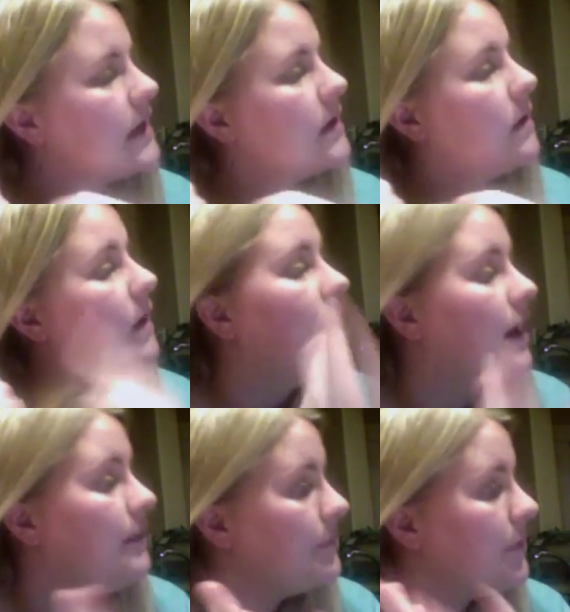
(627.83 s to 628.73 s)
go
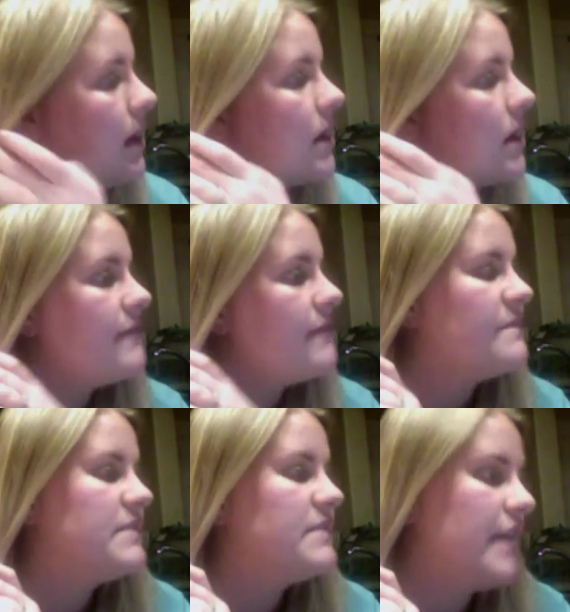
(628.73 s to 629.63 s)
up are
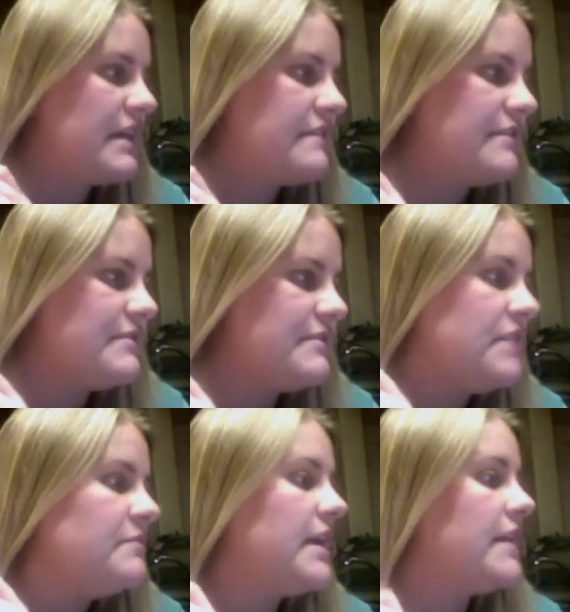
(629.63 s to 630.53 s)
5% and
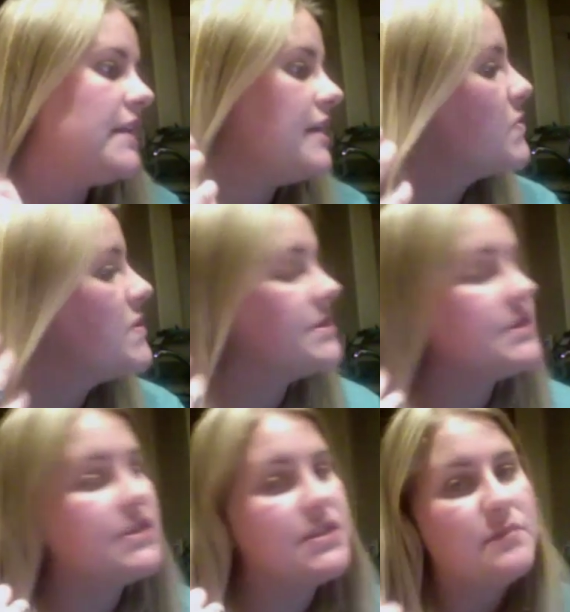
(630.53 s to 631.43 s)
15, but the other ones are
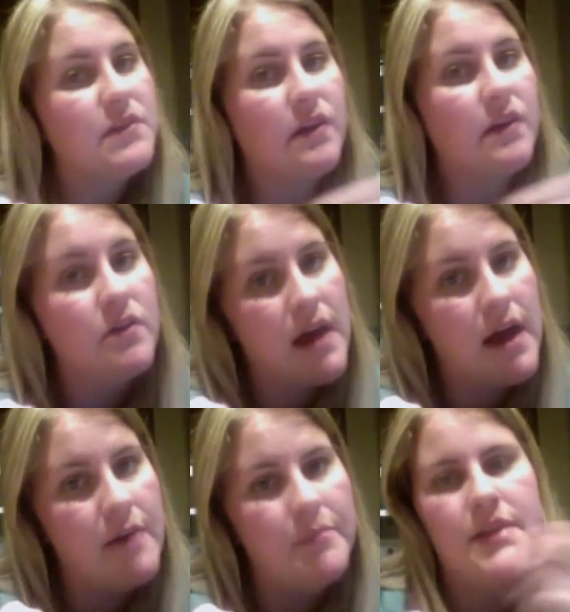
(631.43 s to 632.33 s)
still below that,
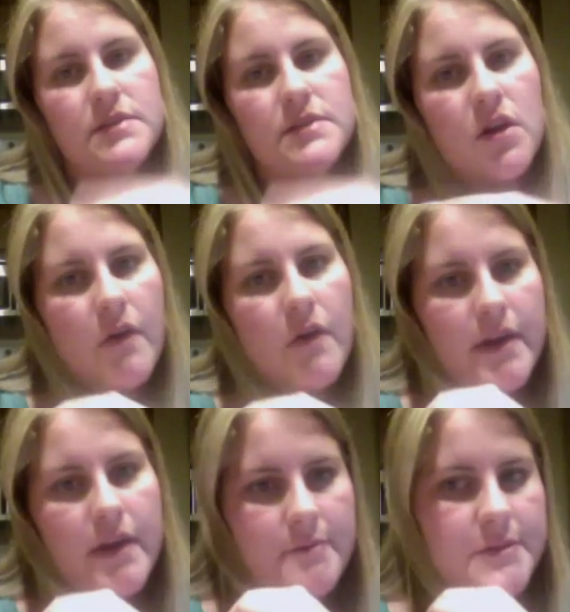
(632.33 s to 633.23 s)
but it's not going
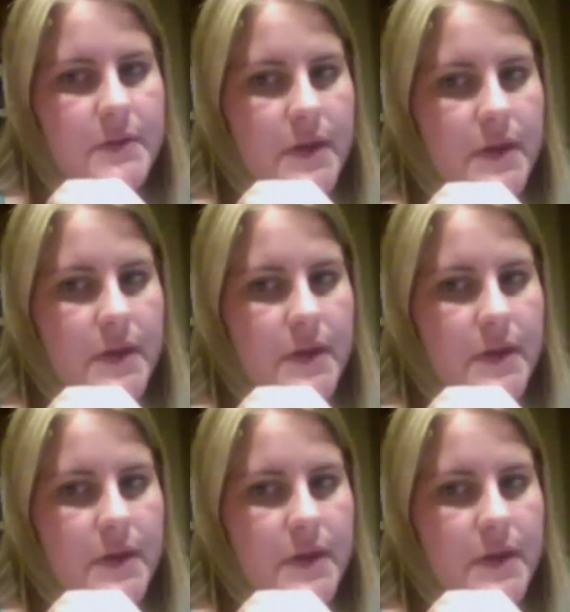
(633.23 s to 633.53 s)
up. So I guess